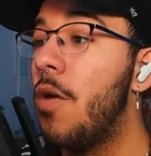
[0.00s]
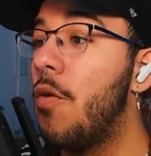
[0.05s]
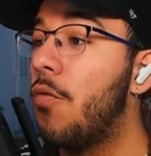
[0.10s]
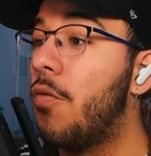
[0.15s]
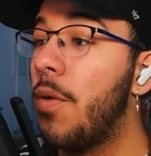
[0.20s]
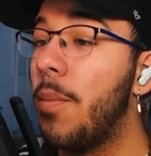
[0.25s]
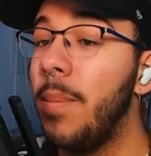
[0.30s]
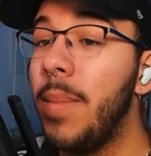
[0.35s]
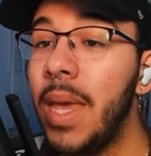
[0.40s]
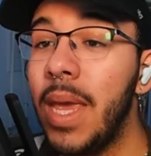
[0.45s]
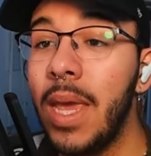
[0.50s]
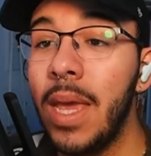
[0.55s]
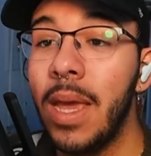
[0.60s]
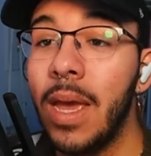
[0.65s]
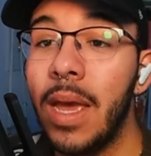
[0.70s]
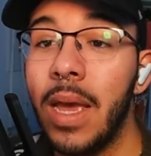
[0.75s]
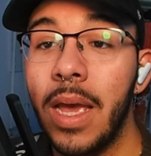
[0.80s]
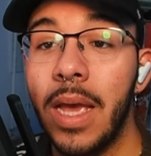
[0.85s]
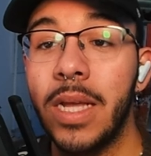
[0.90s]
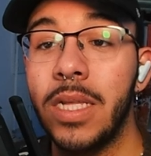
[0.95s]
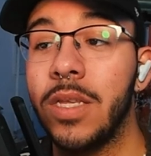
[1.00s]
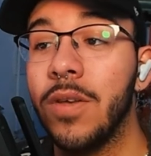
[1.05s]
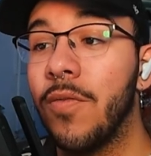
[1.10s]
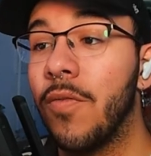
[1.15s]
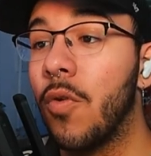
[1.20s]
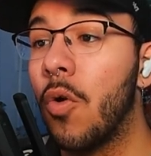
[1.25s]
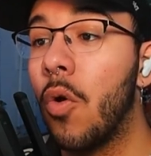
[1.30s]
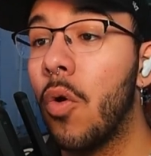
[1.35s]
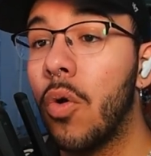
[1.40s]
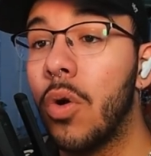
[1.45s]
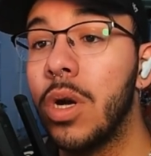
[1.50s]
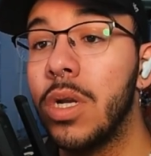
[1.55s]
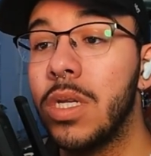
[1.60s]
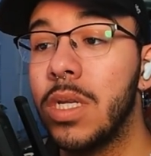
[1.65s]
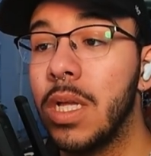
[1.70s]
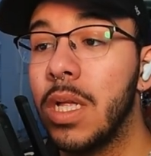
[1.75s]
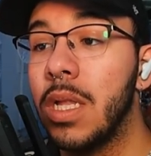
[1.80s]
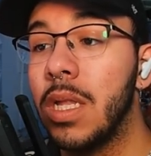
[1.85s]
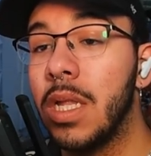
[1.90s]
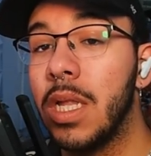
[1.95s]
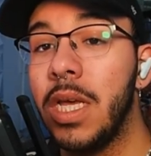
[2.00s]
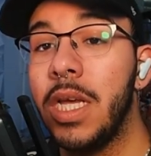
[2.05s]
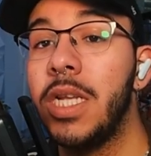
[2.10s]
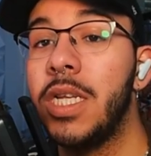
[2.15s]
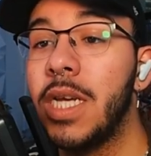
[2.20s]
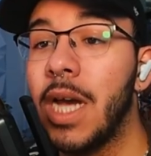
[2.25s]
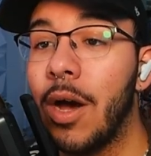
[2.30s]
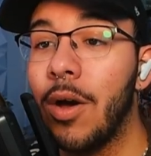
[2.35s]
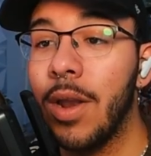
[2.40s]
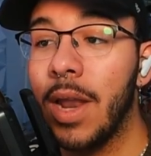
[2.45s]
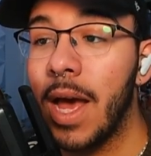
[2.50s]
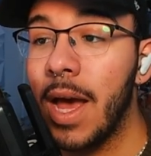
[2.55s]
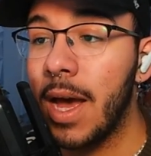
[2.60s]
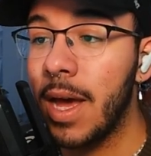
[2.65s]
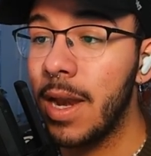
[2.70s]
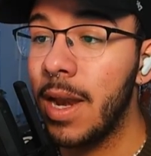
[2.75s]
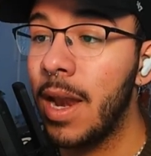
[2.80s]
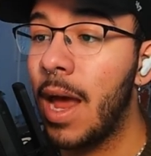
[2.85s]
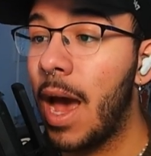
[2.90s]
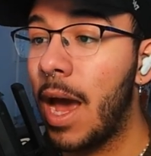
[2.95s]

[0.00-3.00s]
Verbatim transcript: For me, it's of course Lee Chaolan.